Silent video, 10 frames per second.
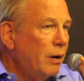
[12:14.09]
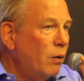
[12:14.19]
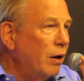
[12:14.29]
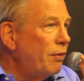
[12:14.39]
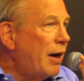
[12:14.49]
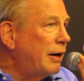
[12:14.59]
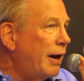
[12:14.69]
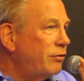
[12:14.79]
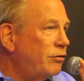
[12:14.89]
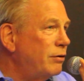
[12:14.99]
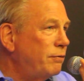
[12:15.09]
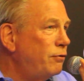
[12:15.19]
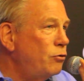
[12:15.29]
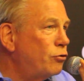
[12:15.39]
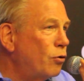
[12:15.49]
Well, that lasted a
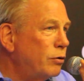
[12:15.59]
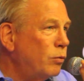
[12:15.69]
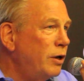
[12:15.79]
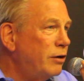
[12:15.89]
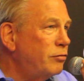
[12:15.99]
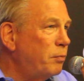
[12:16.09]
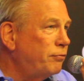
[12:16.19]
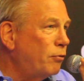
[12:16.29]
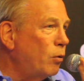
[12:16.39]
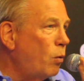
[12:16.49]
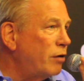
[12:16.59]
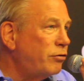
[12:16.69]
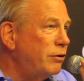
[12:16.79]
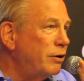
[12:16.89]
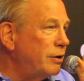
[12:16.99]
few short weeks before
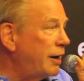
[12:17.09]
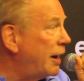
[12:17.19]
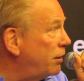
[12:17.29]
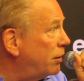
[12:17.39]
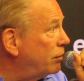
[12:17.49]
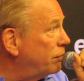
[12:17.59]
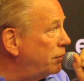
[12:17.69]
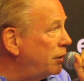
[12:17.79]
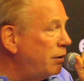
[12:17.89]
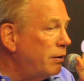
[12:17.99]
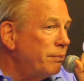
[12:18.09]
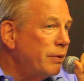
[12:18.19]
Washington again intervened